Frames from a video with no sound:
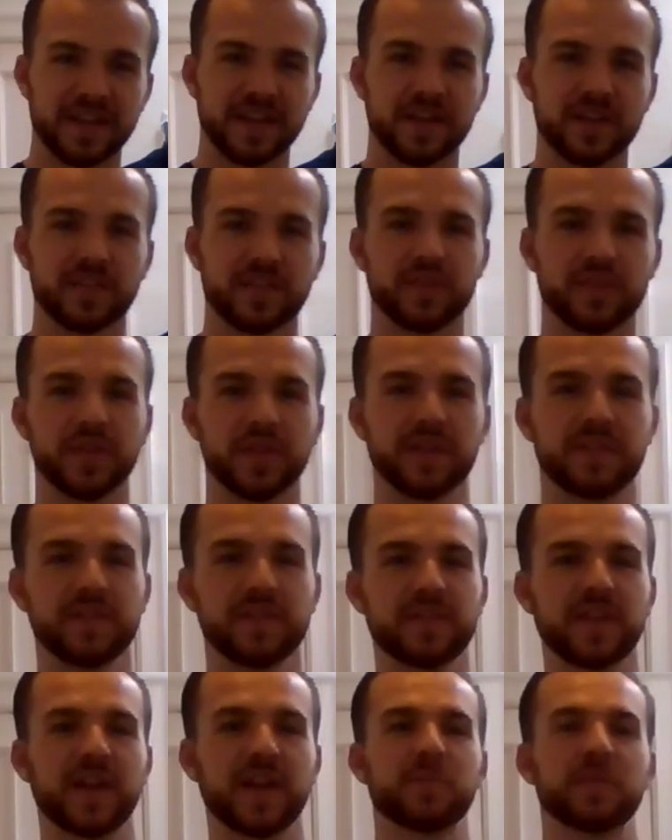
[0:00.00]
So this is
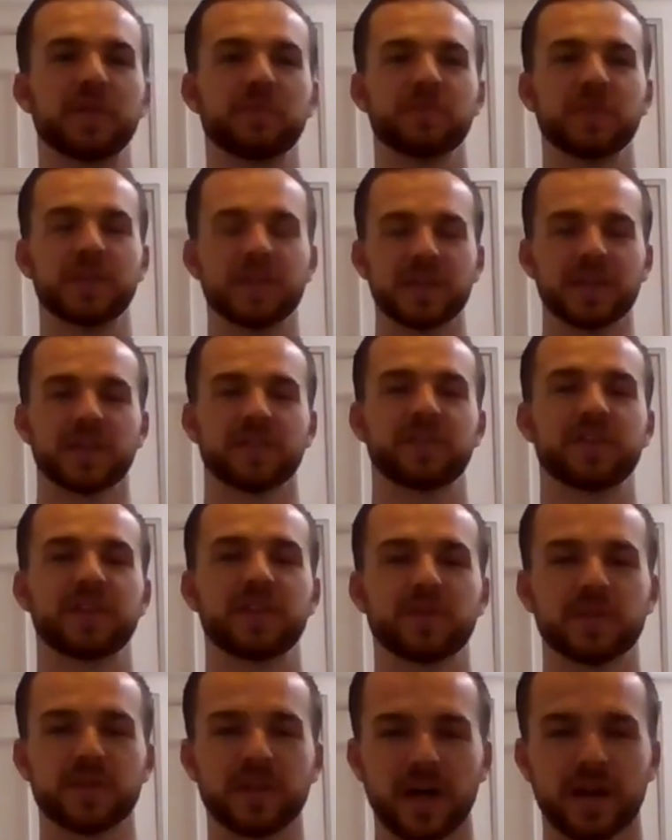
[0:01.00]
going to be me giving
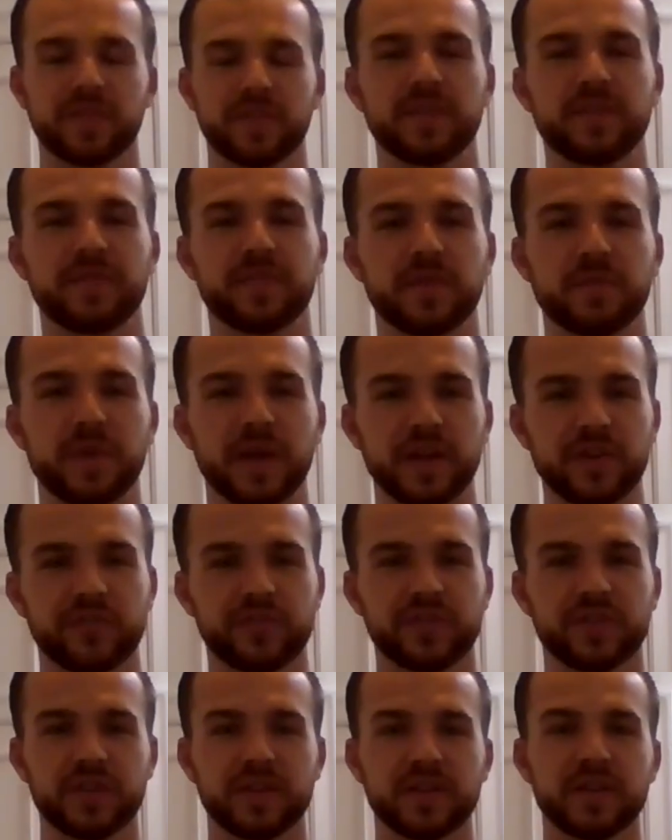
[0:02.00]
you a lot of
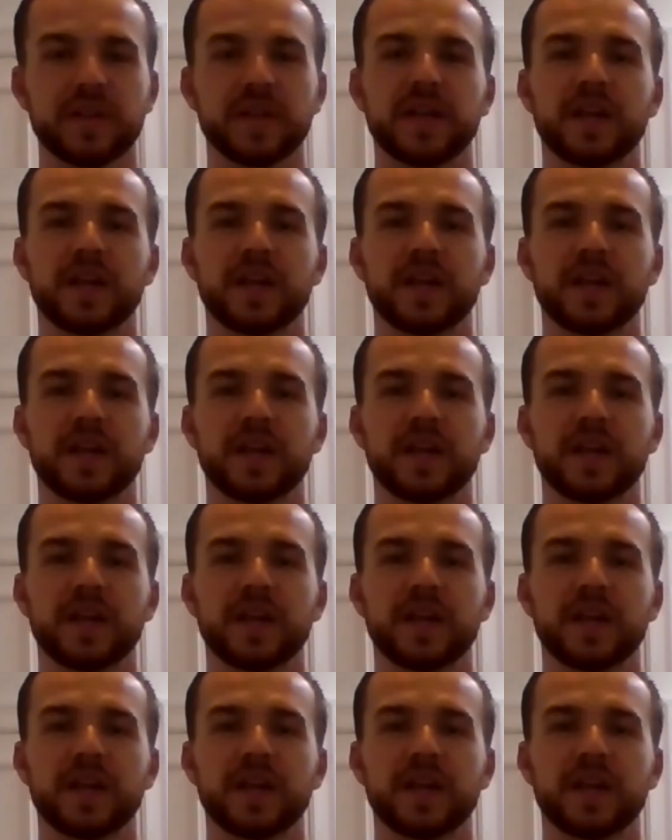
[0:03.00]
information